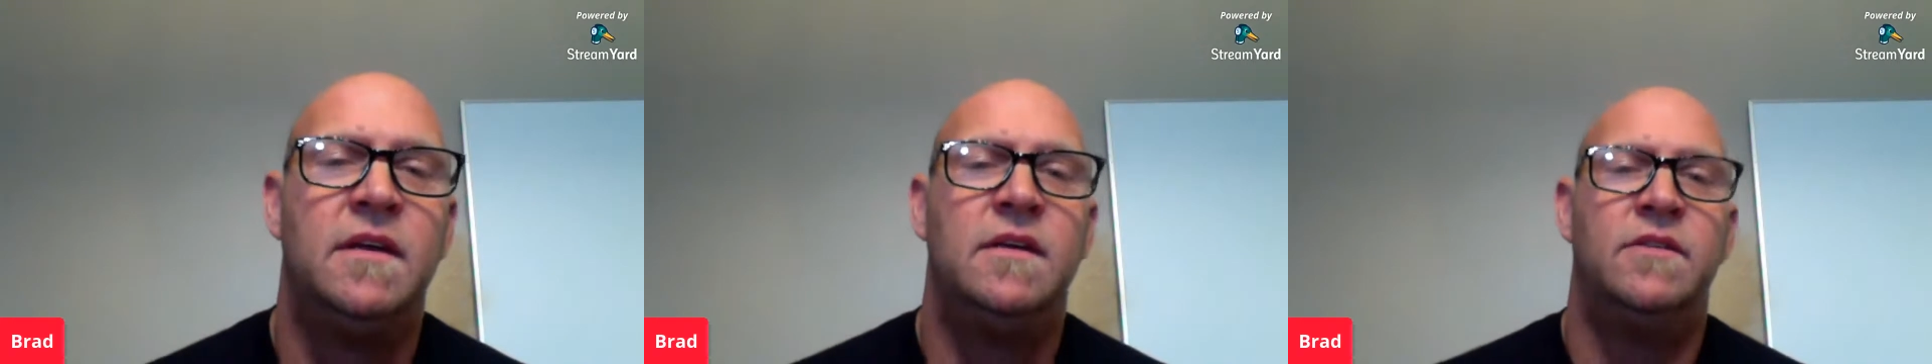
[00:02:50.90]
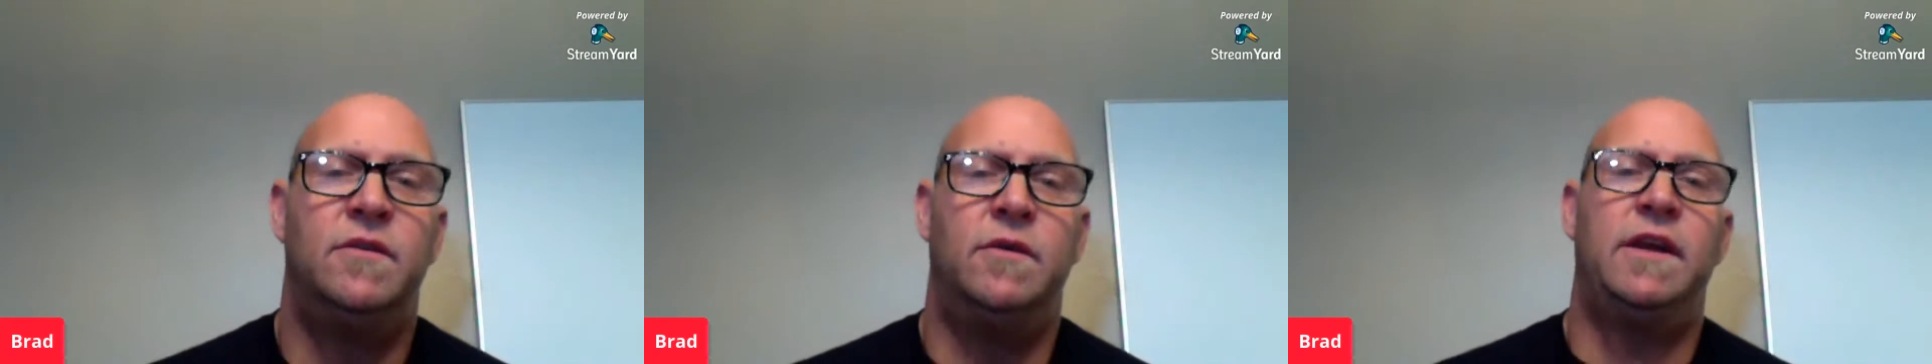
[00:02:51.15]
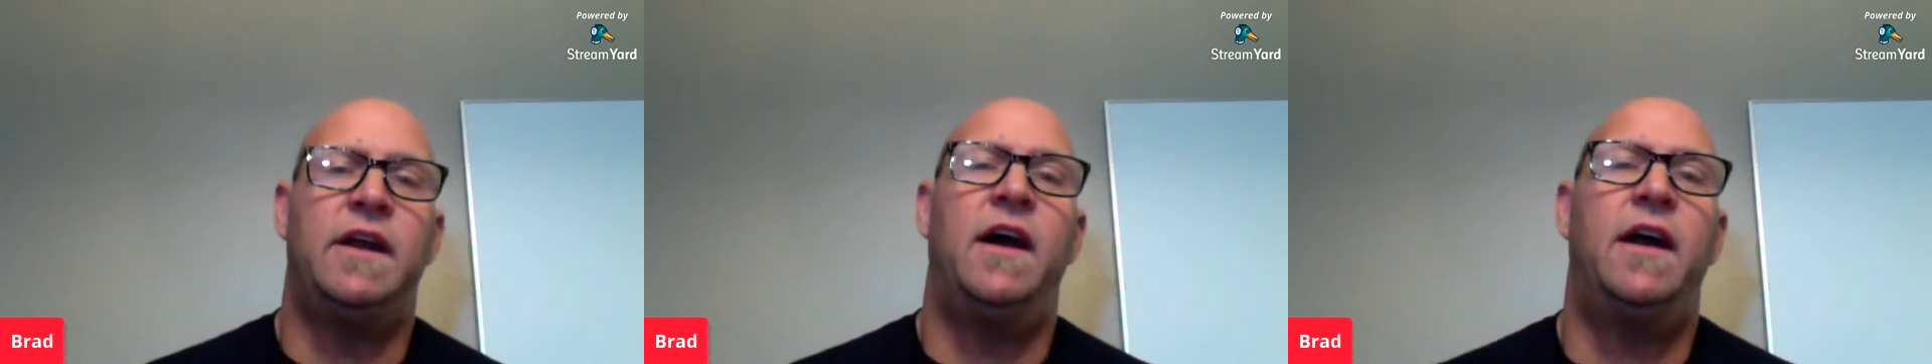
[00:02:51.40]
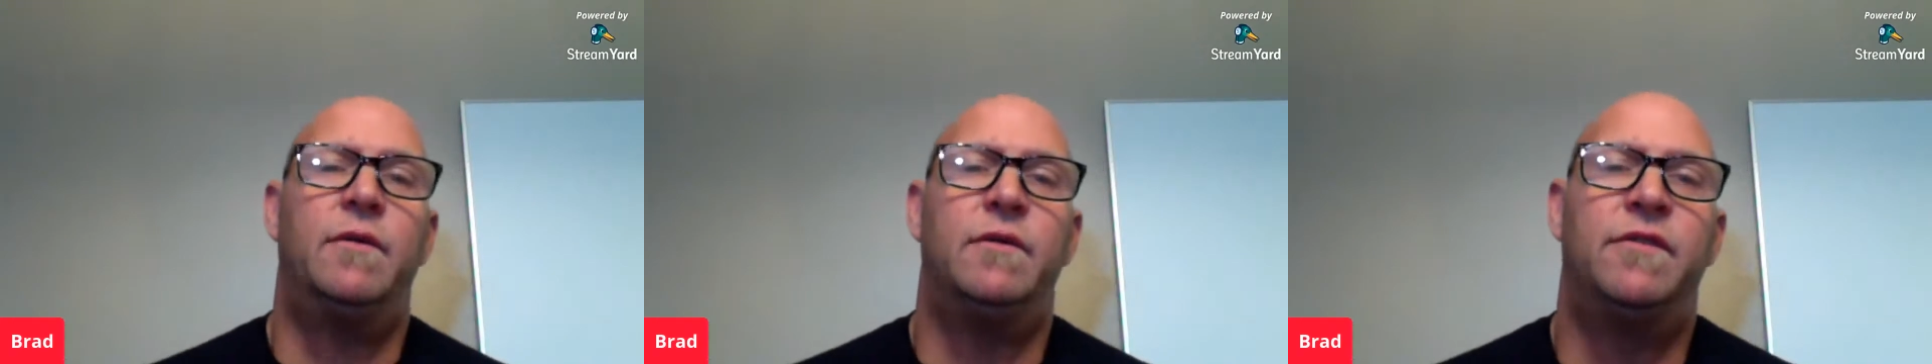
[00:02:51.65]
So when I got
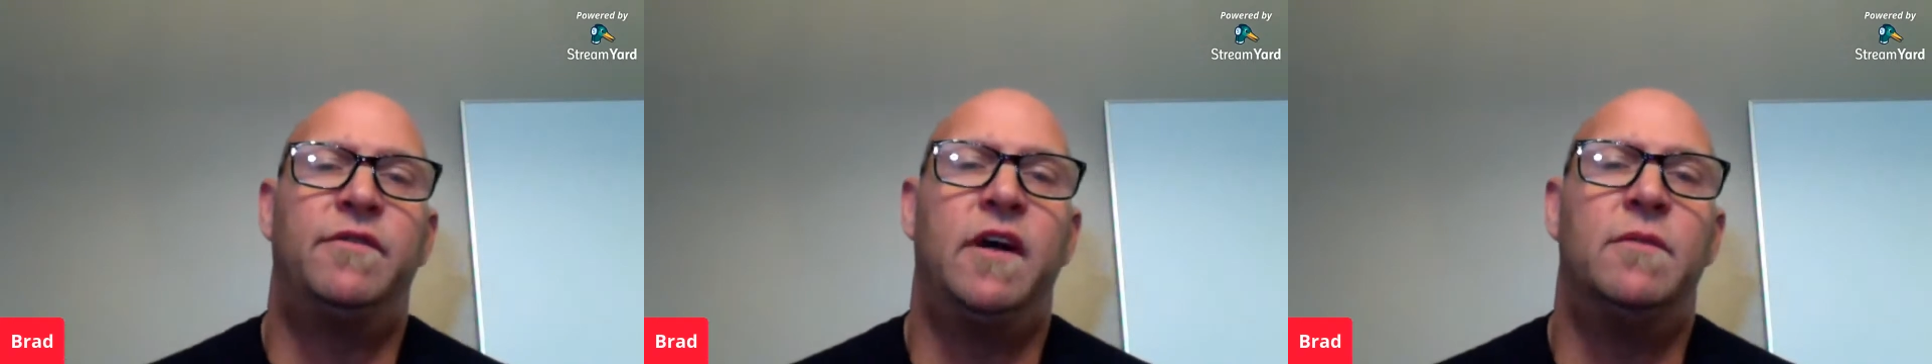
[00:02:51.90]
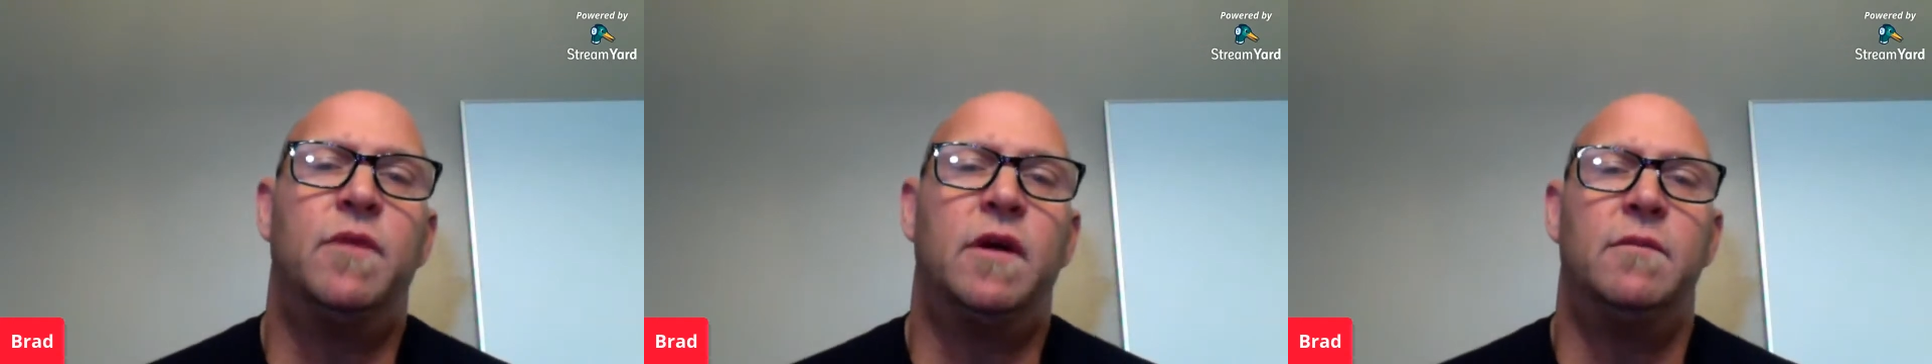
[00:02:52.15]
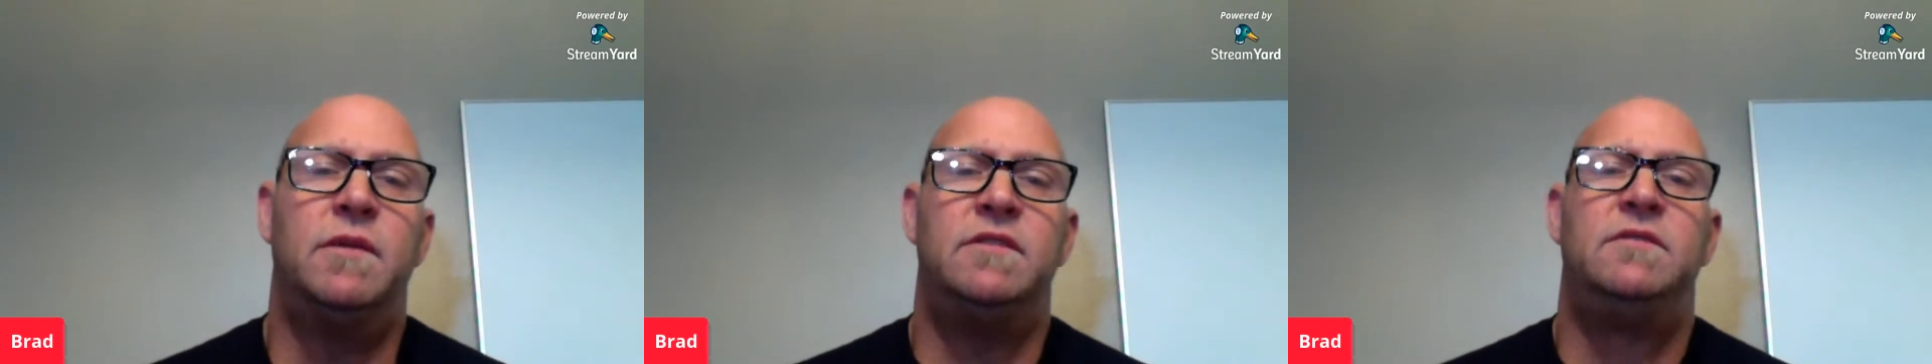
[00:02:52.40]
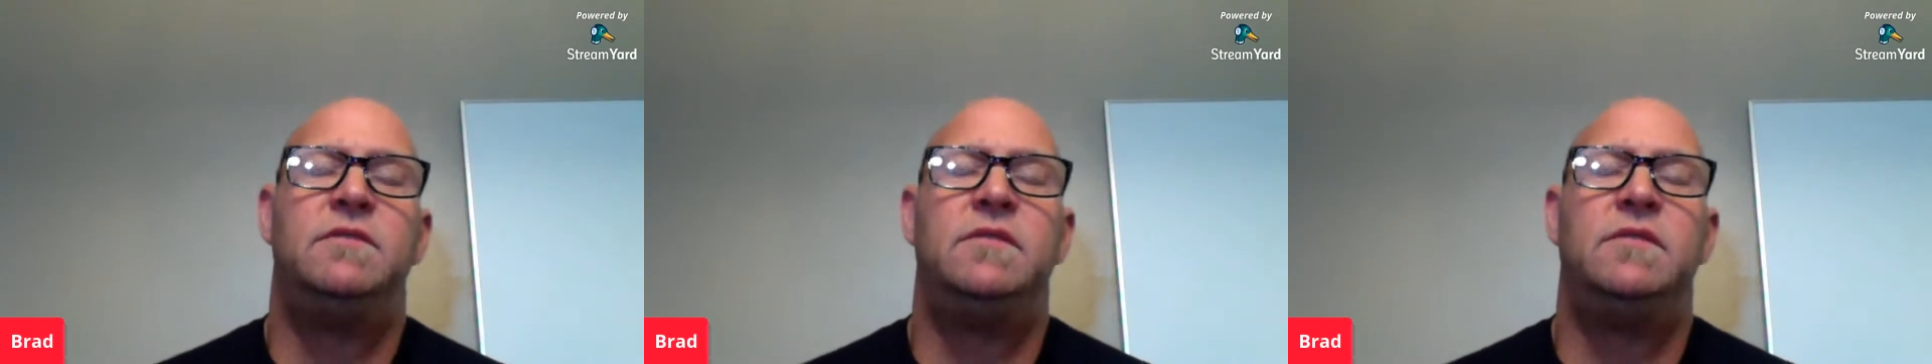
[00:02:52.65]
hired with the fire department,